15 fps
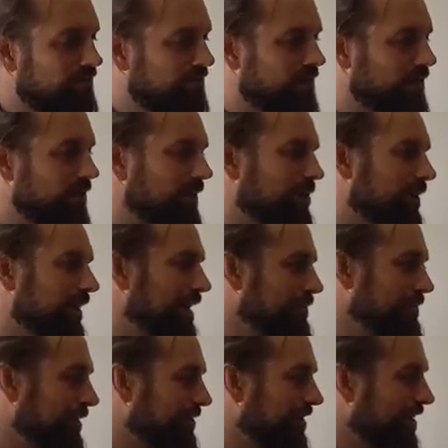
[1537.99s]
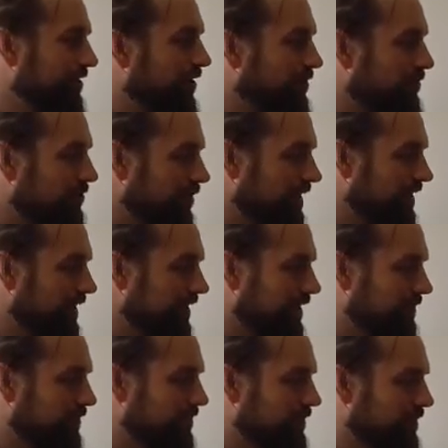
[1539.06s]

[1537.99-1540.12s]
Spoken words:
you know, they were happy on their own doing it,